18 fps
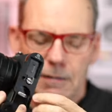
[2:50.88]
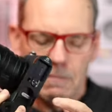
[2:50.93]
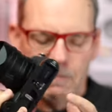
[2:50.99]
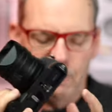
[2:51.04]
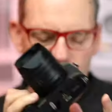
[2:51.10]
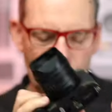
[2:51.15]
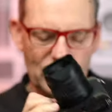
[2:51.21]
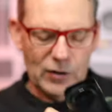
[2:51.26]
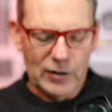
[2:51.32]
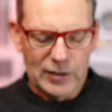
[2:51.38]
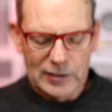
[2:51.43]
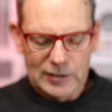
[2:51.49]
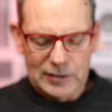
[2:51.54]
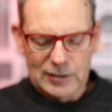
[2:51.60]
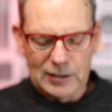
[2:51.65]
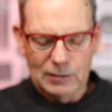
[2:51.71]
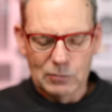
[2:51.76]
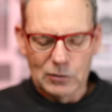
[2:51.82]
very
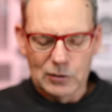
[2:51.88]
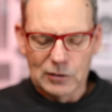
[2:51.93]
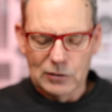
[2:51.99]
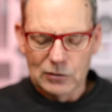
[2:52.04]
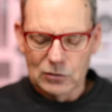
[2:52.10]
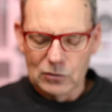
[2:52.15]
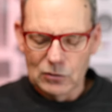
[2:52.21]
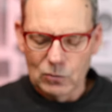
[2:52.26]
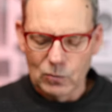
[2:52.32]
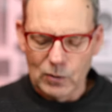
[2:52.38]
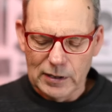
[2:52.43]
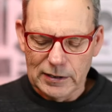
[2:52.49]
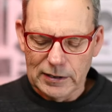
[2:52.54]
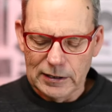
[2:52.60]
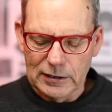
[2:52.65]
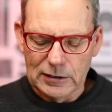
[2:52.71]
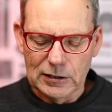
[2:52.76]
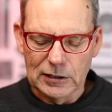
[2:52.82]
similar to the one
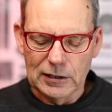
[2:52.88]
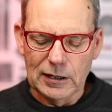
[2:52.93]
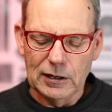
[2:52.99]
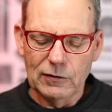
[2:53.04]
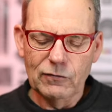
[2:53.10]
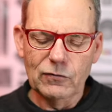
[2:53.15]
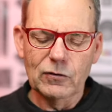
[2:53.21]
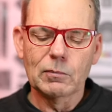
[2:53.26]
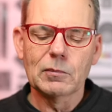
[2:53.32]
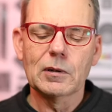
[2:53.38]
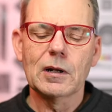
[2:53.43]
that you can get from